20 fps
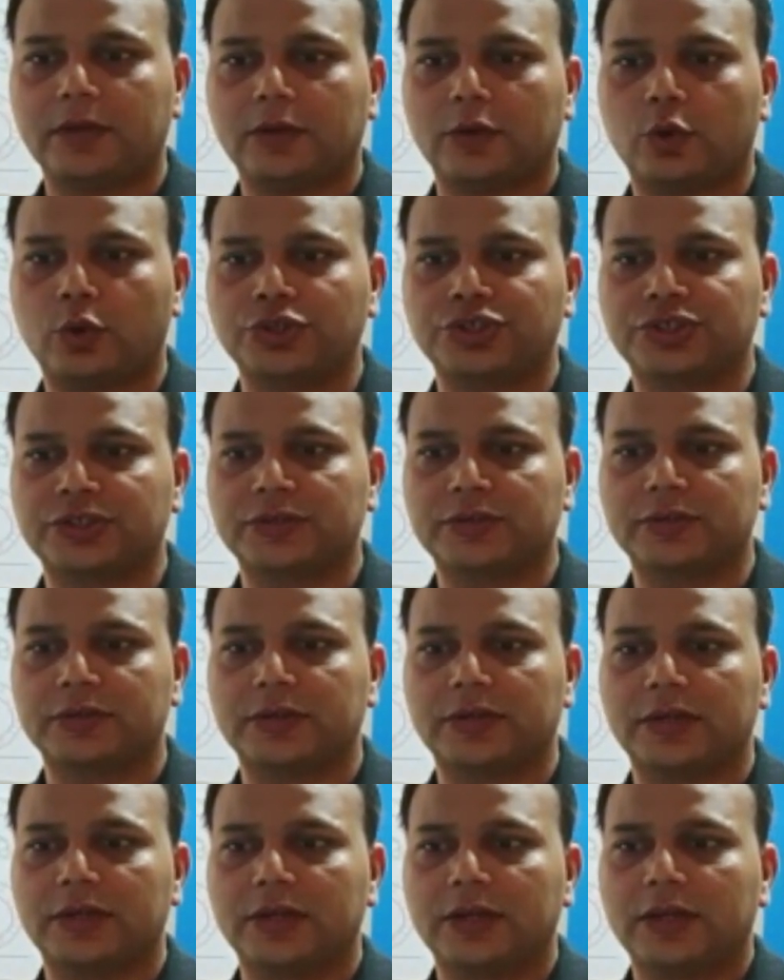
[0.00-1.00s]
question.
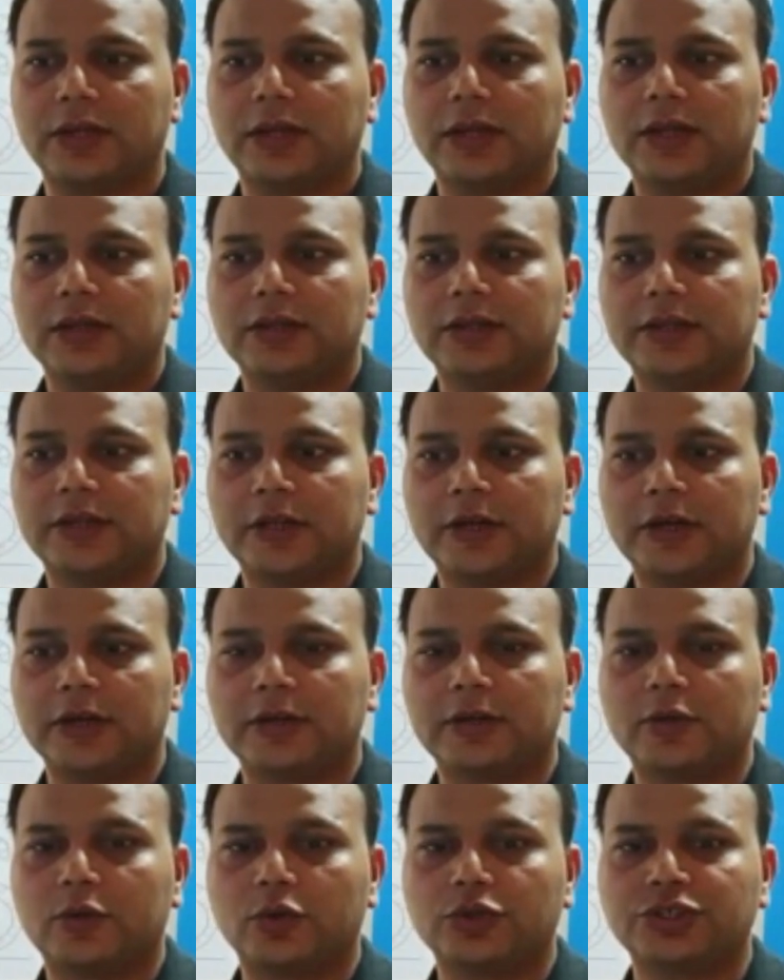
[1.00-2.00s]
The
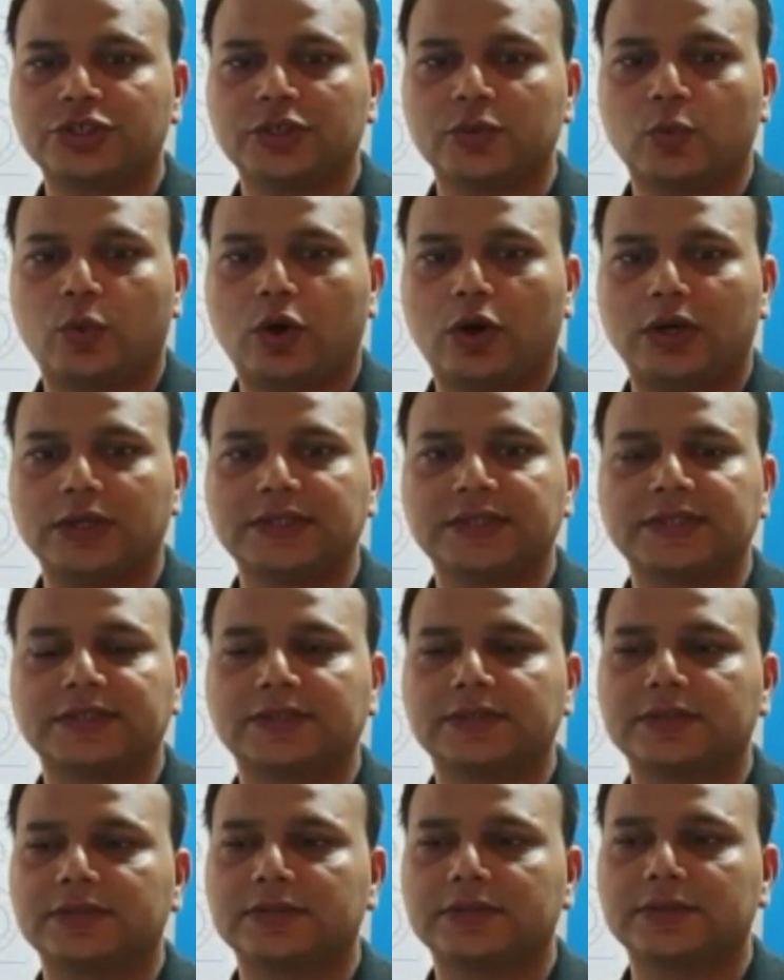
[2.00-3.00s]
third question
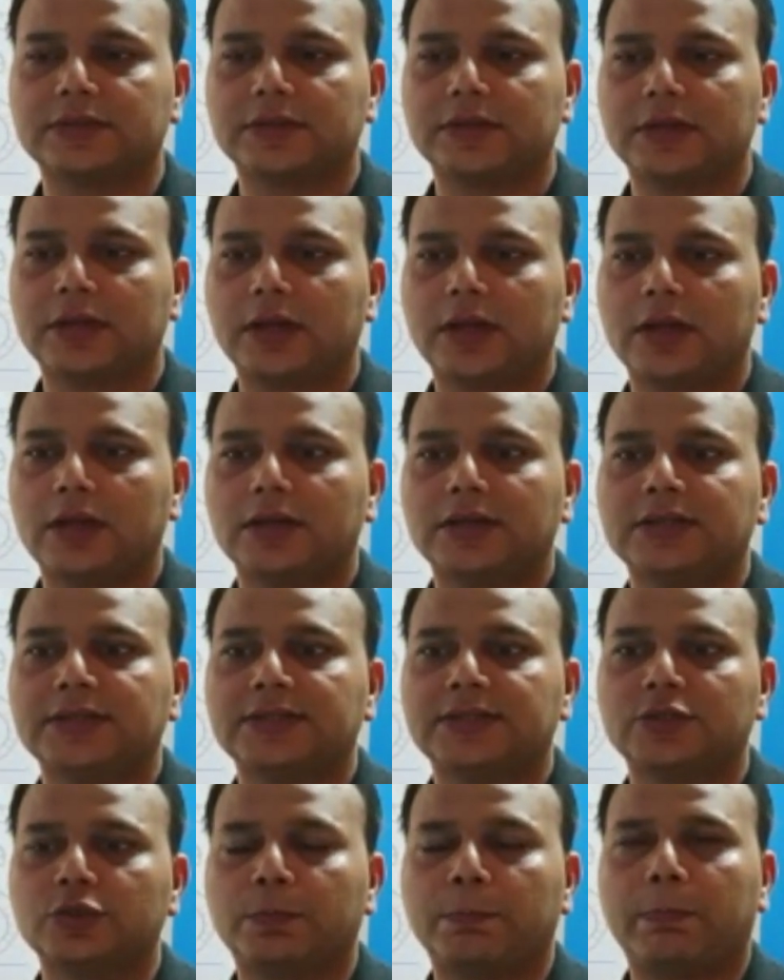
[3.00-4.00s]
was,
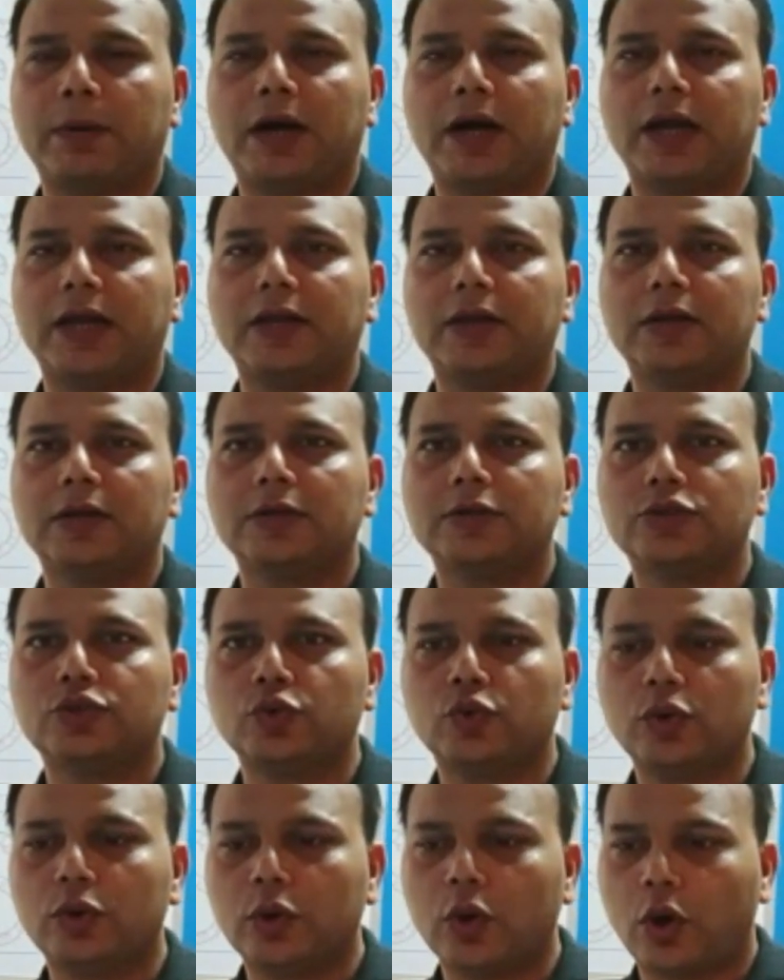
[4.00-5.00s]
supine
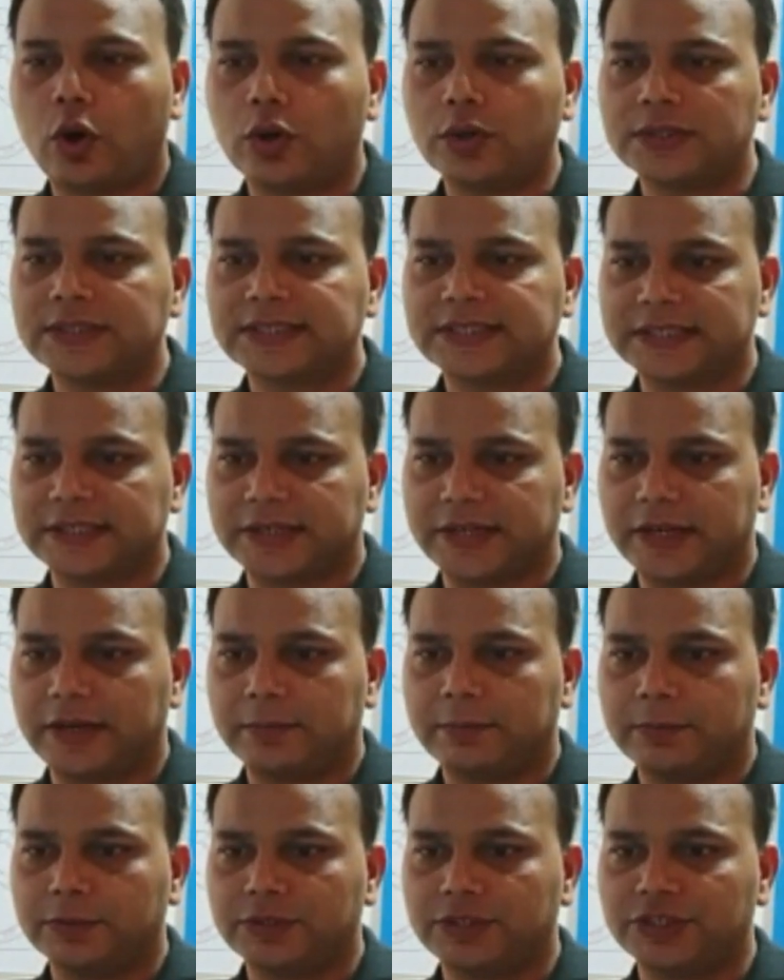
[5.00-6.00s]
to long
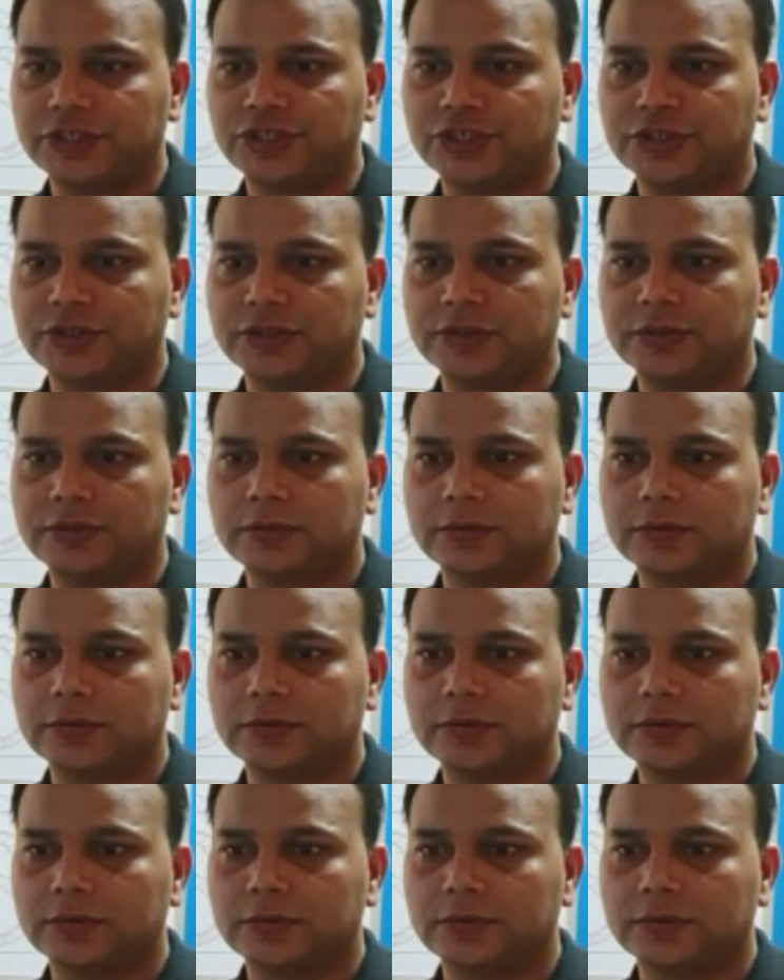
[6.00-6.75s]
sitting position